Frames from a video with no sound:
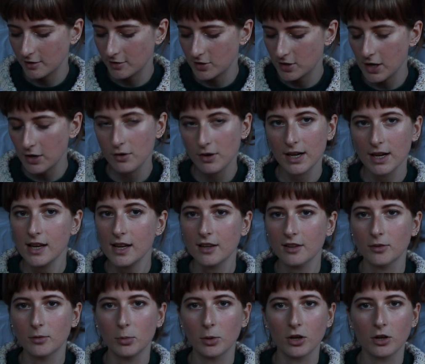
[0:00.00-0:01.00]
generally
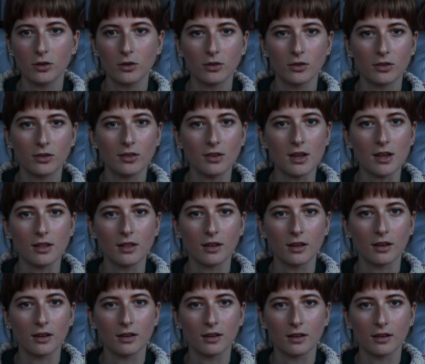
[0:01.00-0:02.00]
it's because
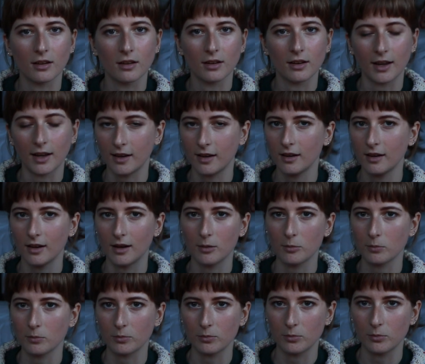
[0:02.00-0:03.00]
either like I'm